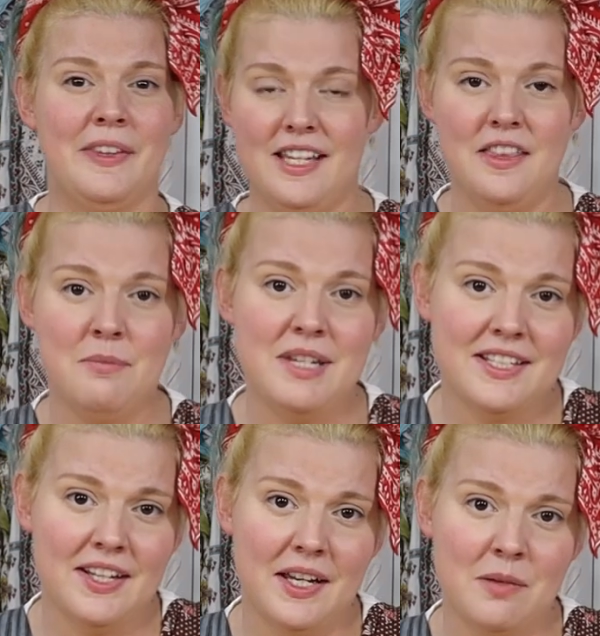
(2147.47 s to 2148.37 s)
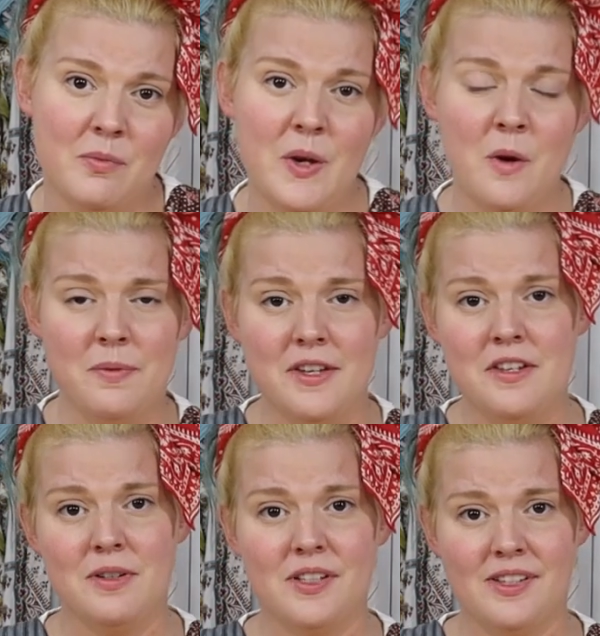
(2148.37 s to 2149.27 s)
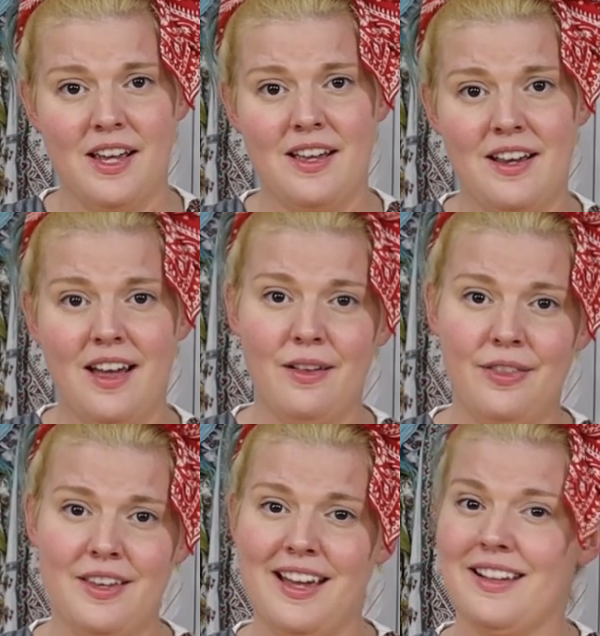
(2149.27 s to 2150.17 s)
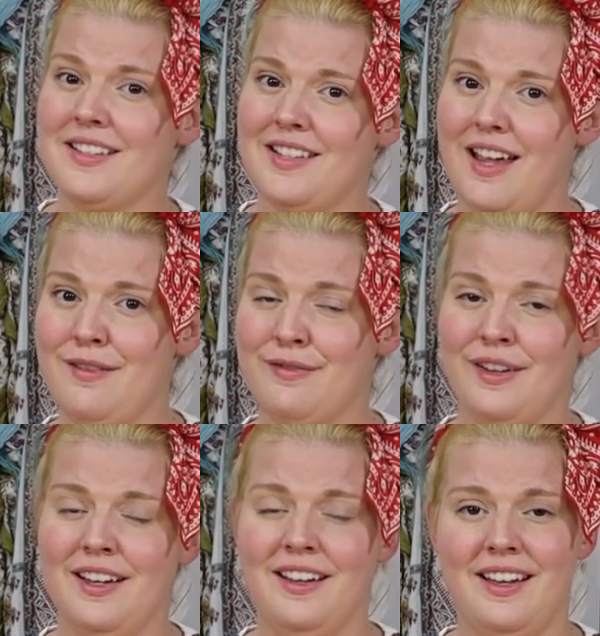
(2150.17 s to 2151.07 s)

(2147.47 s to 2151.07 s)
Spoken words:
In the meantime, we hope that you are staying healthy and safe.